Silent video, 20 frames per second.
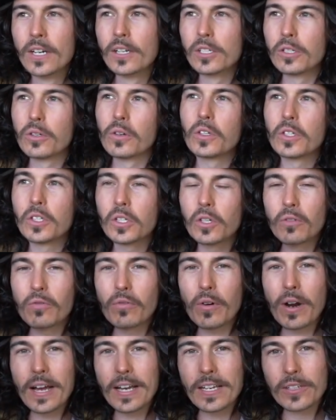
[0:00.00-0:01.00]
So we got the
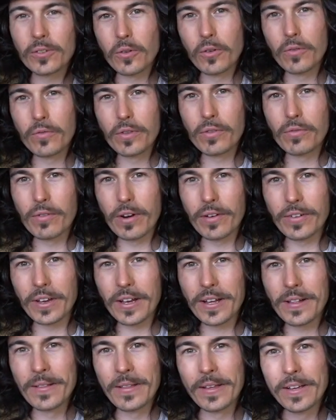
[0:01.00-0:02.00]
sunrise over the
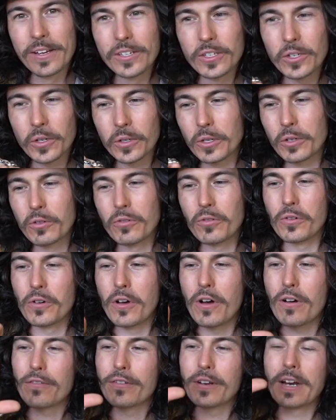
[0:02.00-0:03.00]
river, took the drone
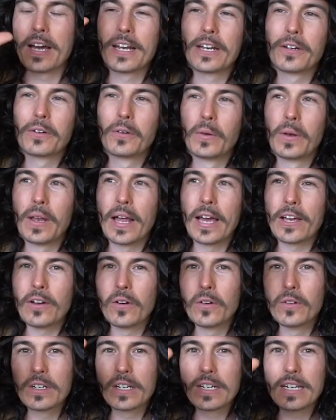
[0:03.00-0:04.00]
off, and I had to go like
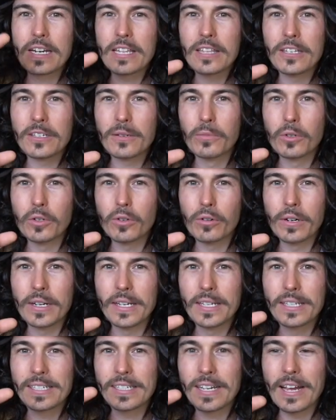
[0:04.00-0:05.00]
underneath some
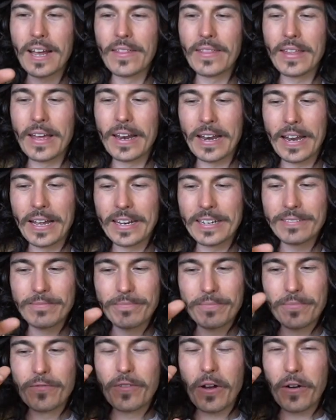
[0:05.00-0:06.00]
trees and then like
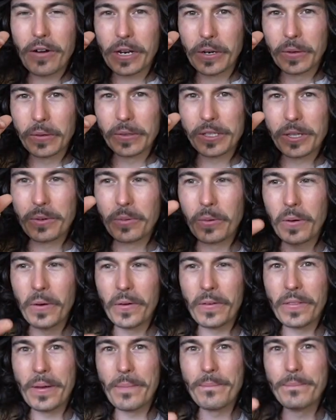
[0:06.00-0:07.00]
very close to the
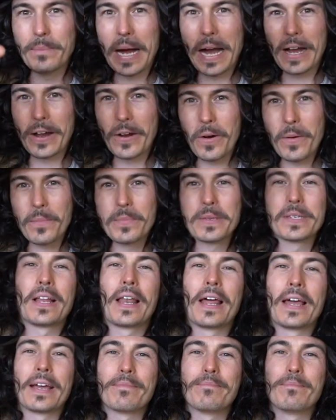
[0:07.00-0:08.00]
water and then back up to
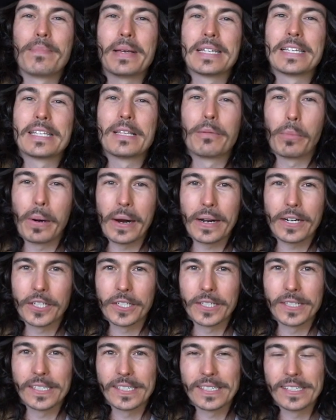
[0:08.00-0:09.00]
like miss the
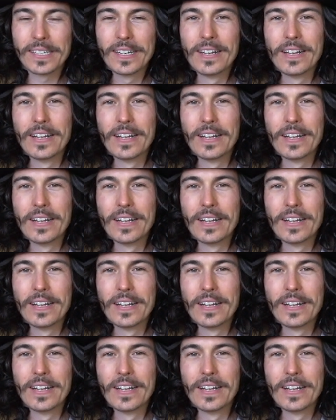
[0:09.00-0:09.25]
branches.